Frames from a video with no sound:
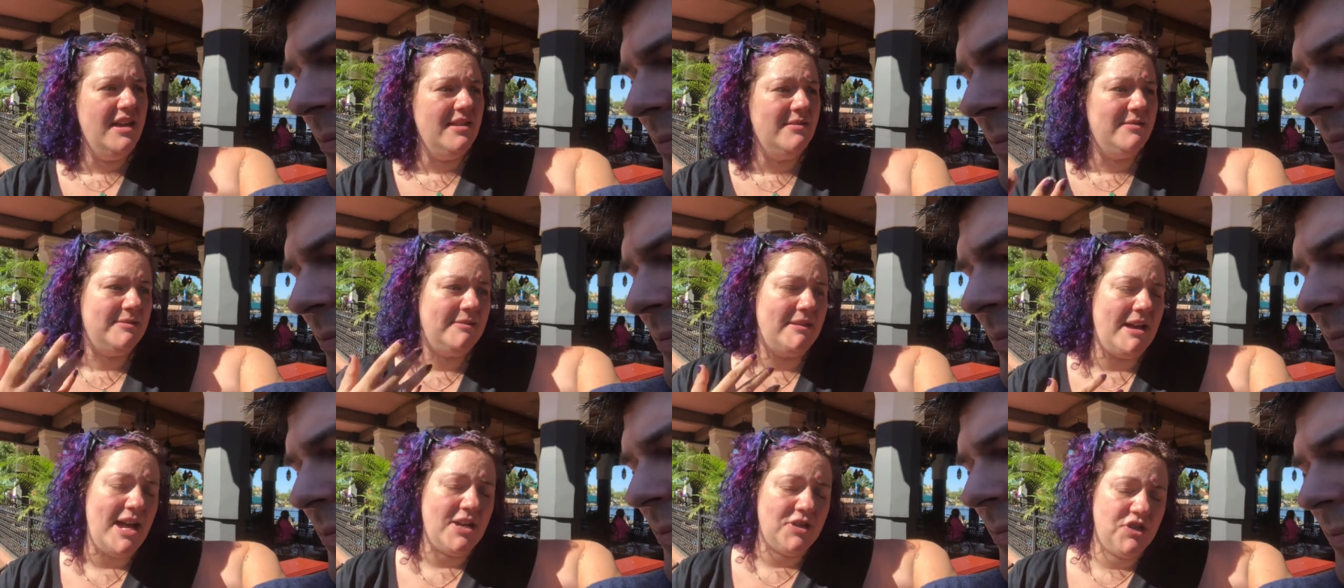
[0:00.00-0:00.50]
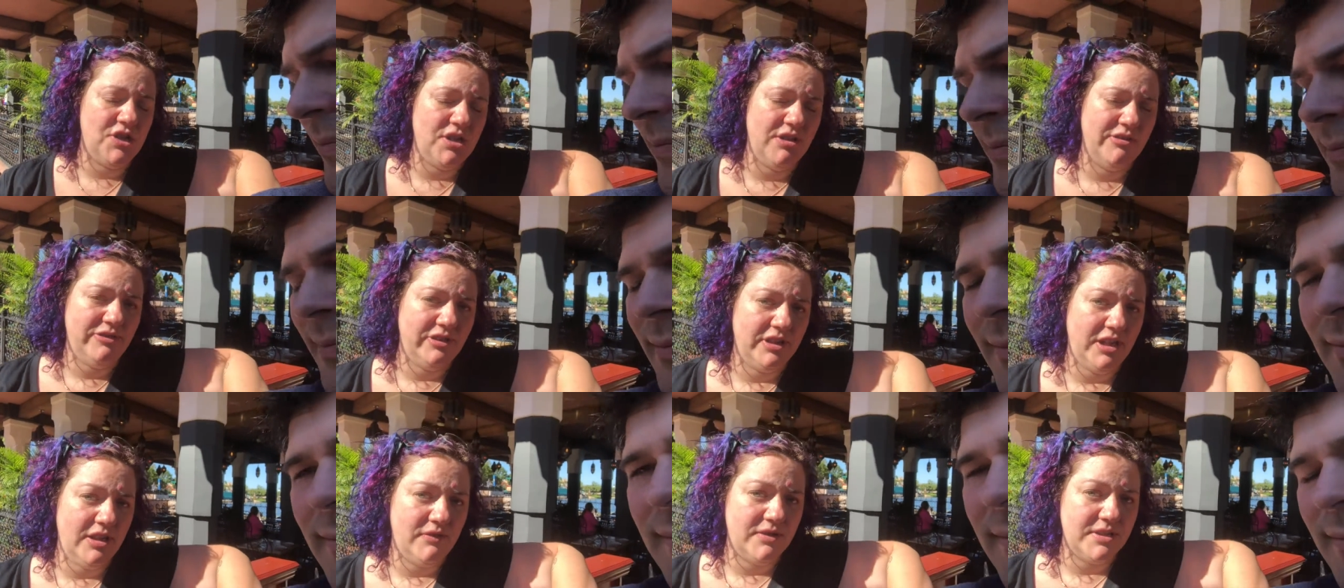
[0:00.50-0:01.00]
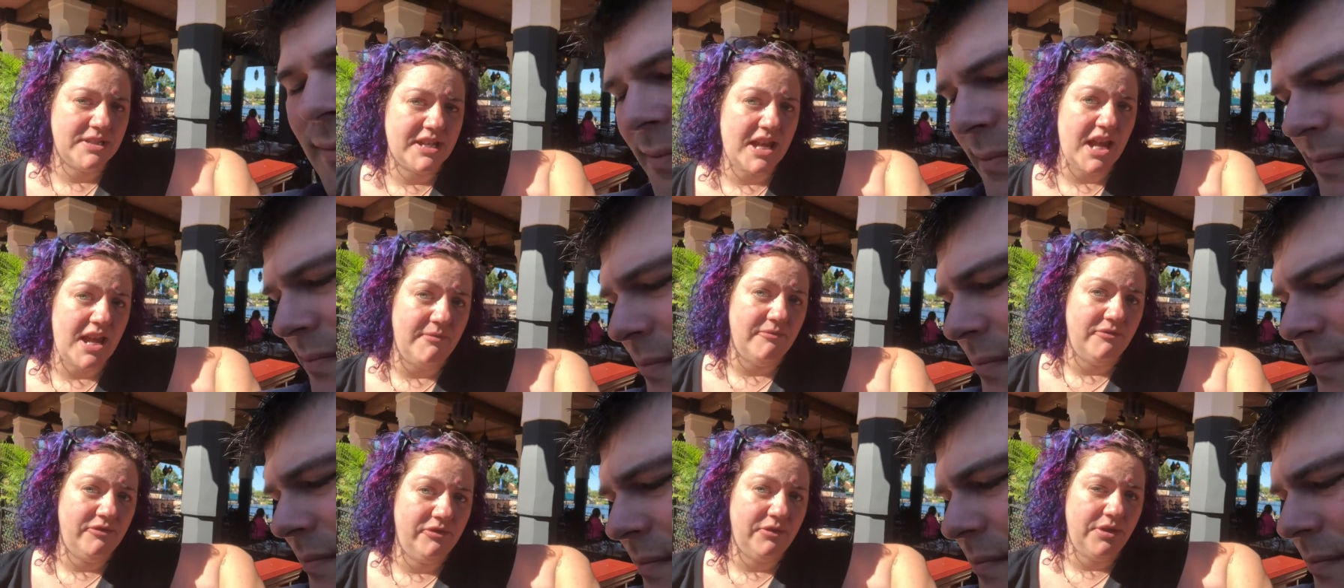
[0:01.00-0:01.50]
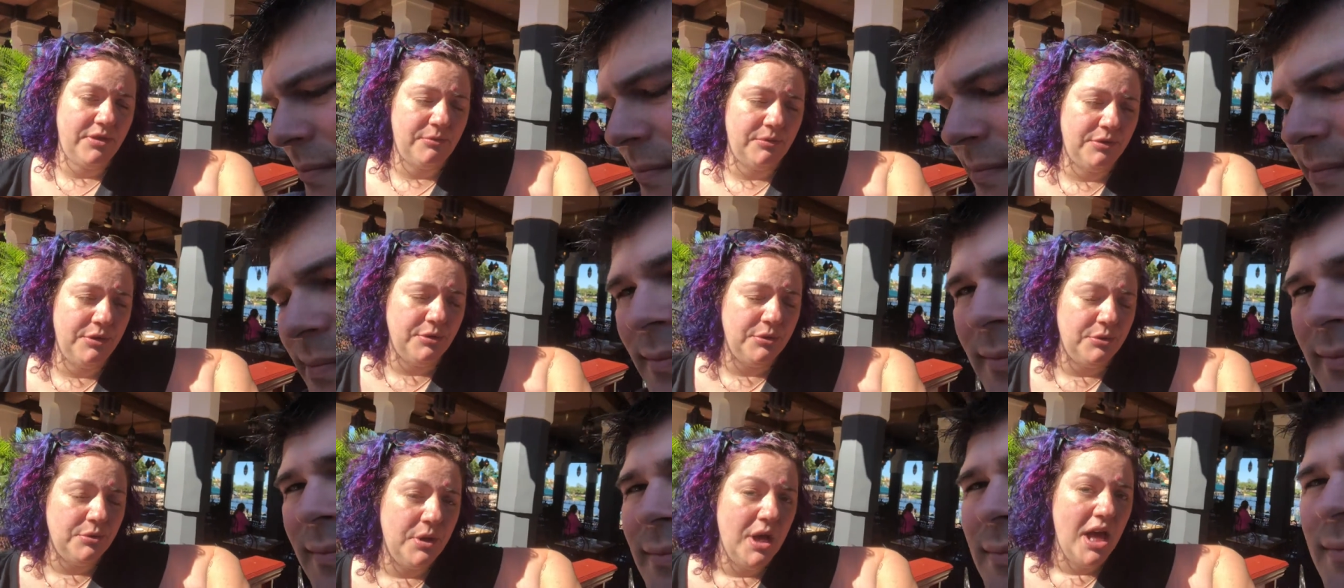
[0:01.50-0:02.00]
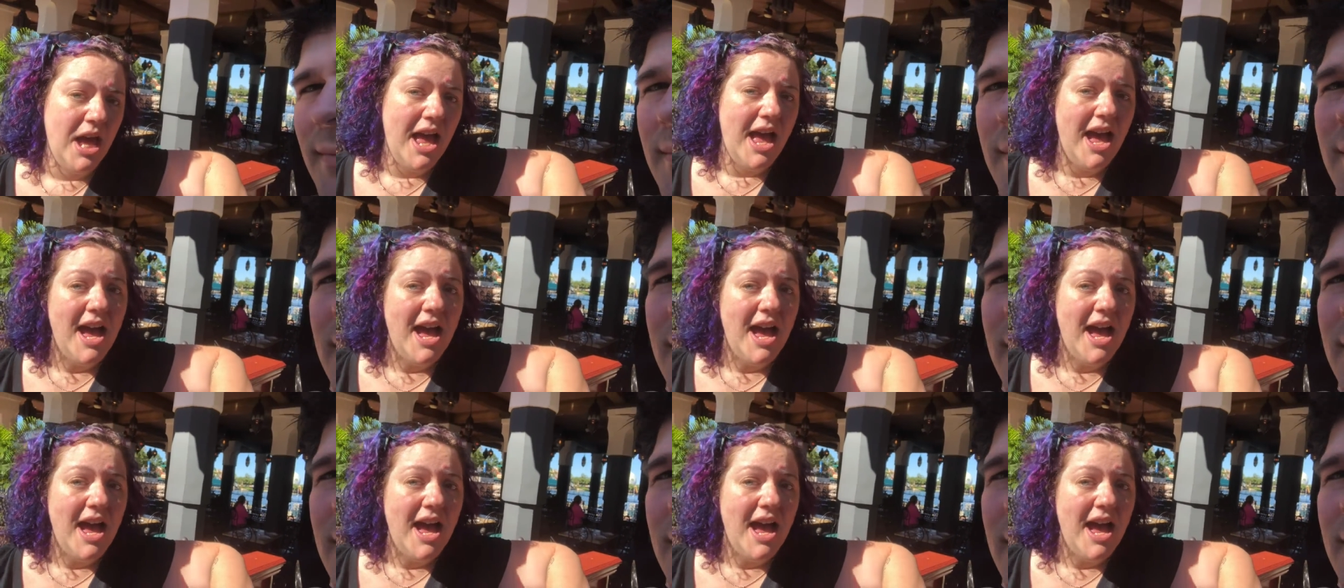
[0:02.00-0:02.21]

Pistachio flavors came through.